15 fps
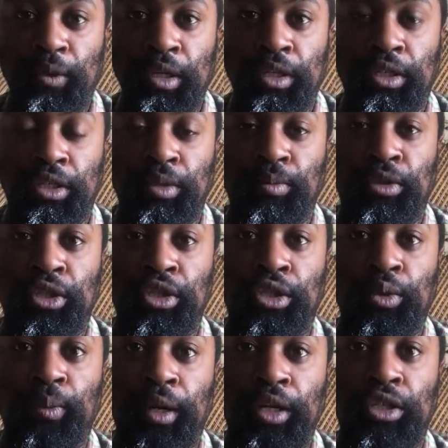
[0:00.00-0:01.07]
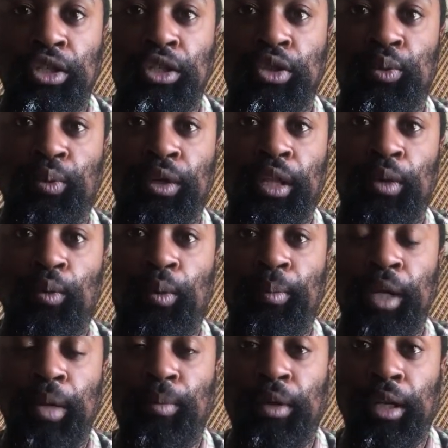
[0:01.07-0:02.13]
into some situations where they won't
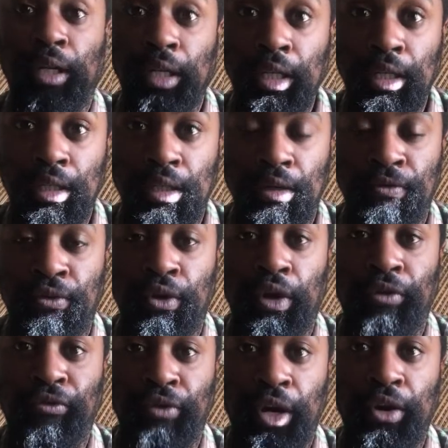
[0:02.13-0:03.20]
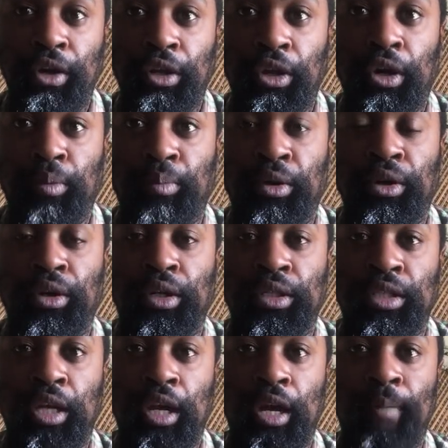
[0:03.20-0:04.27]
be able to eat for a very long period
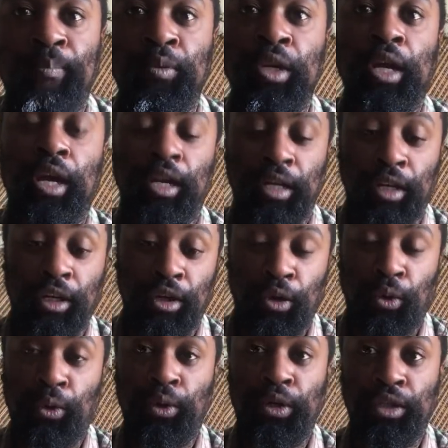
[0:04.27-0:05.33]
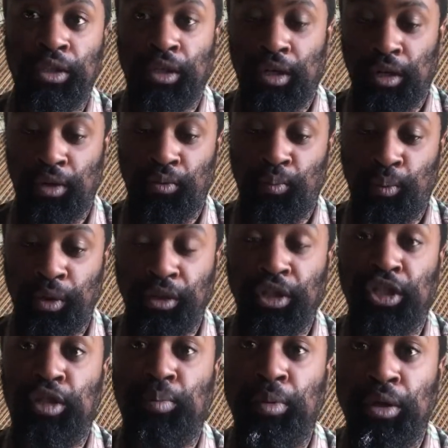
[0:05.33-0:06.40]
of time, and then the Lord is going to bring the
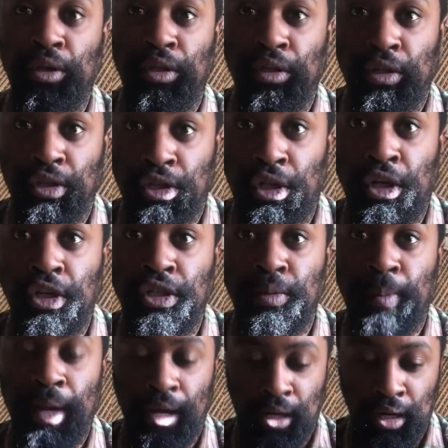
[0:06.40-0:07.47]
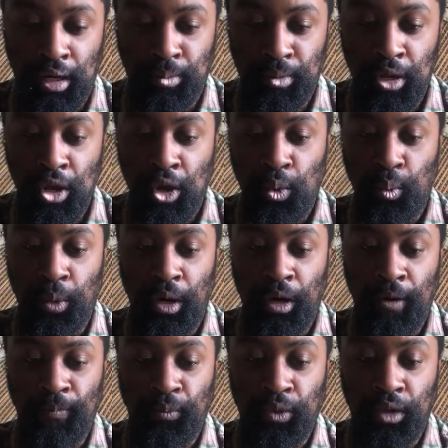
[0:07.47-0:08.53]
spirit of this curse back up, where